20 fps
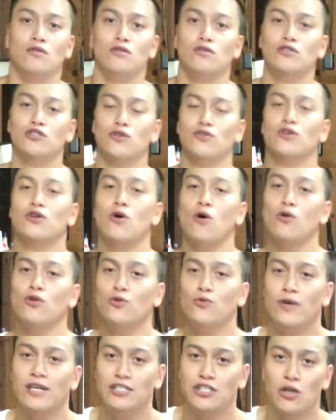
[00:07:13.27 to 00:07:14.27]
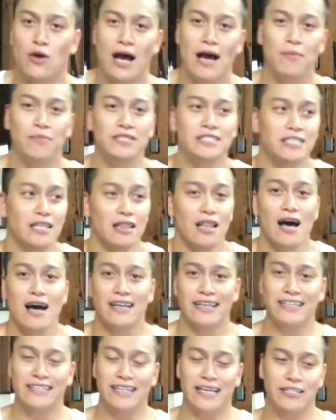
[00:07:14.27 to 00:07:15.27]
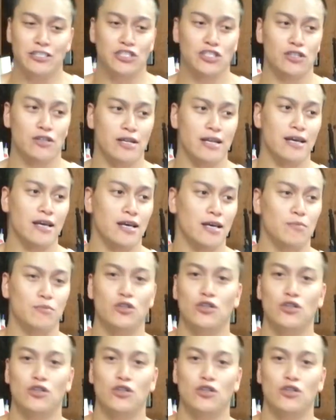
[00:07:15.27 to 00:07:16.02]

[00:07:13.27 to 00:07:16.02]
So the golden ratio happens a lot in nature.